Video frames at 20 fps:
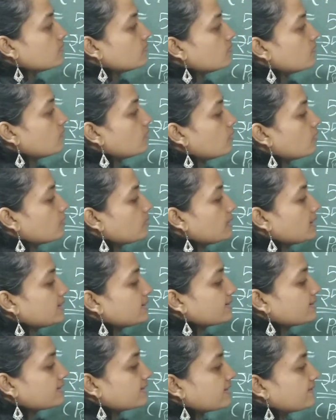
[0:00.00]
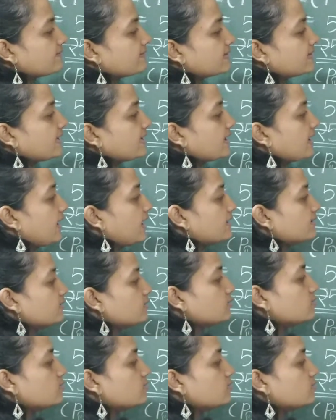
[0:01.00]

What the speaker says: 4 minus 7 I can't